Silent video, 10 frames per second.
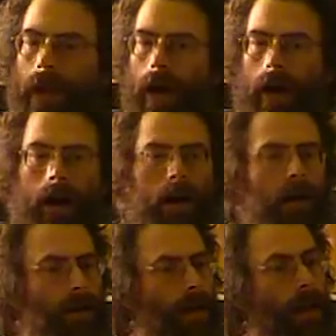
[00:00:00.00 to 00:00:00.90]
Uh,
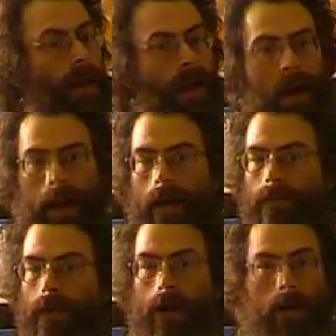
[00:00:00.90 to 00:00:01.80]
I
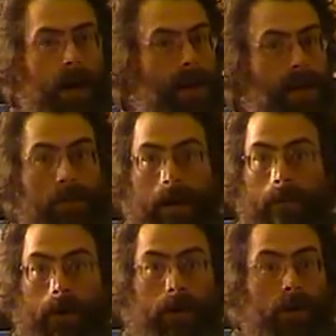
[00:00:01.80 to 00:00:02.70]
have no idea about
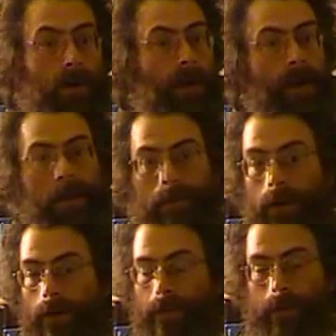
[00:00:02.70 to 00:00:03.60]
Mercator Rex. I've
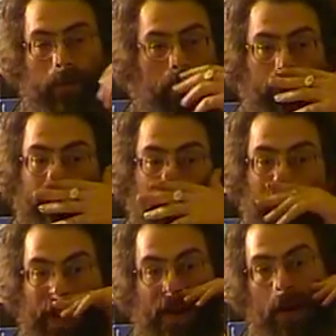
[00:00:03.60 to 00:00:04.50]
heard people say